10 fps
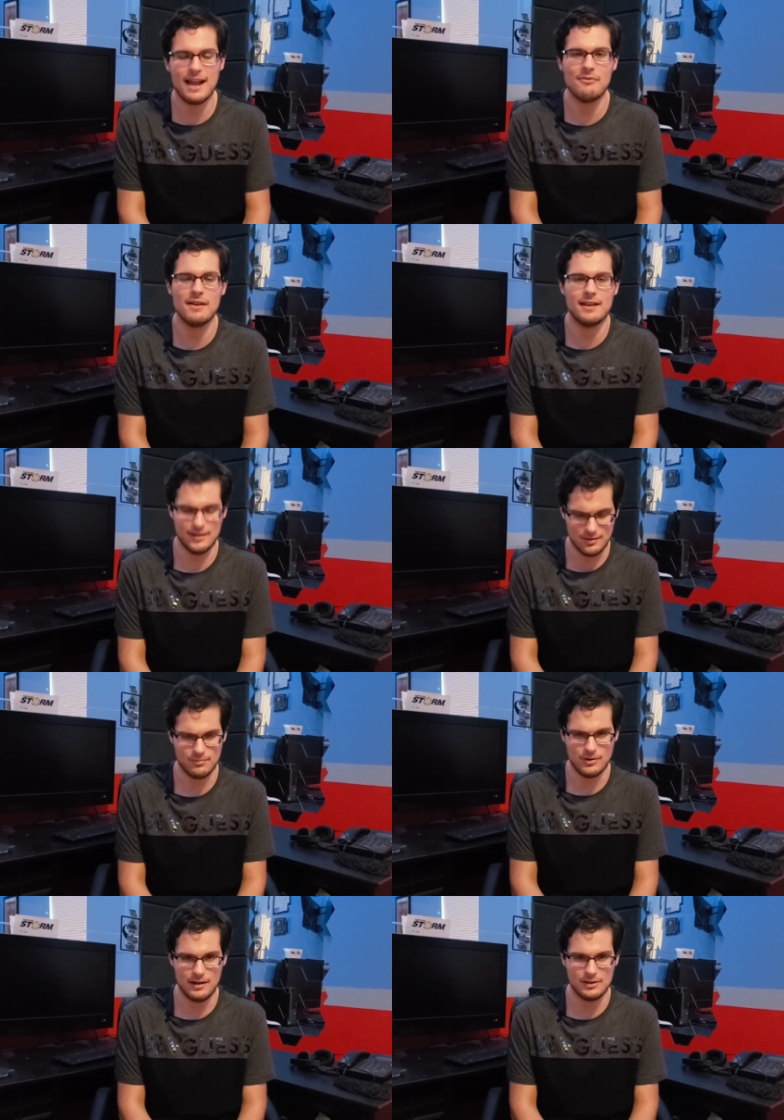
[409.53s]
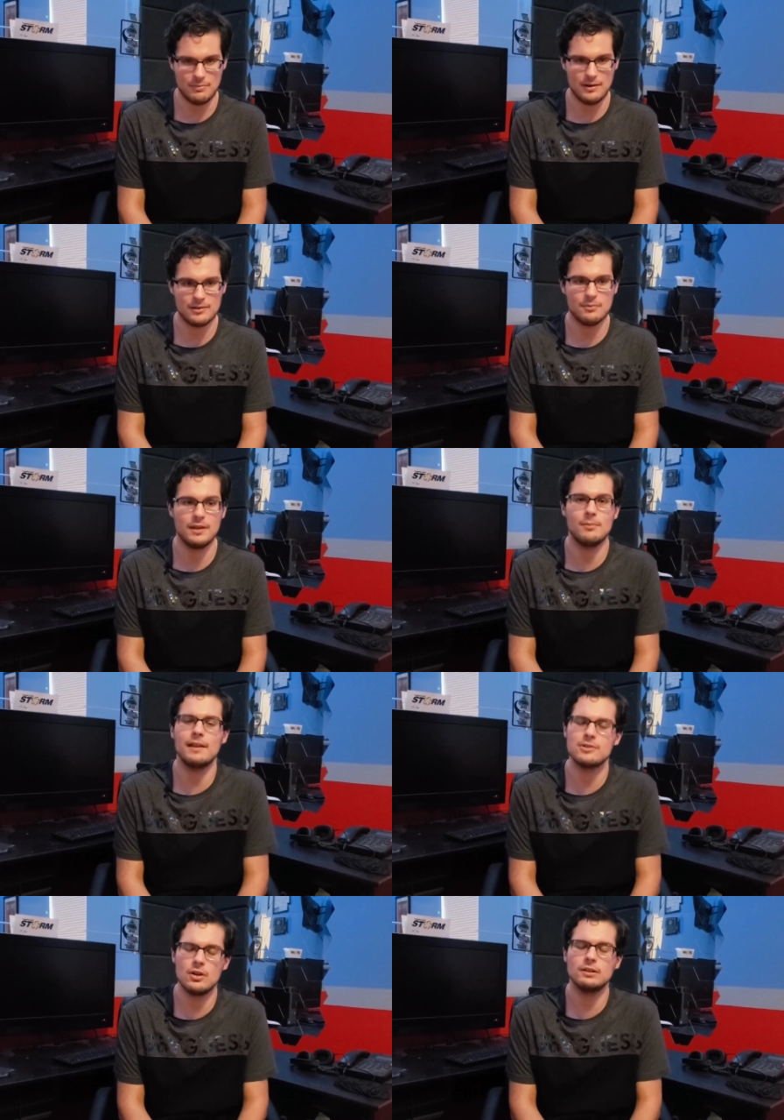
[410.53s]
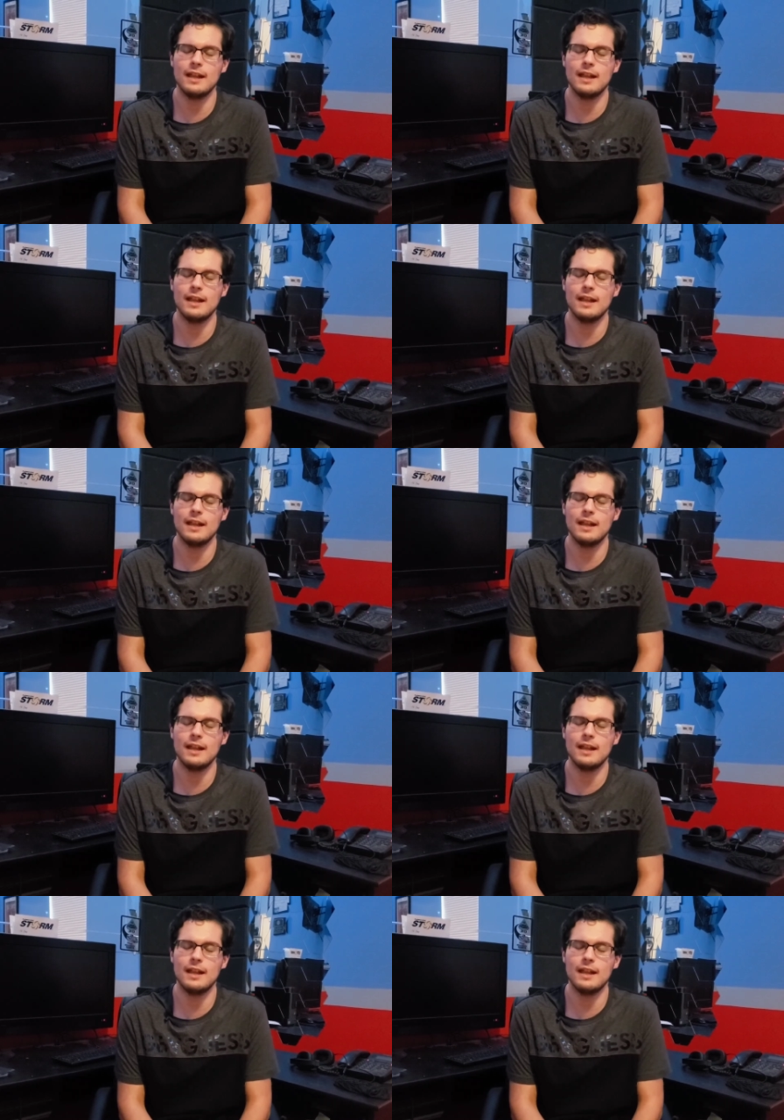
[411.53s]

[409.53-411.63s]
I've had not some great experiences with it. I'd be like, turn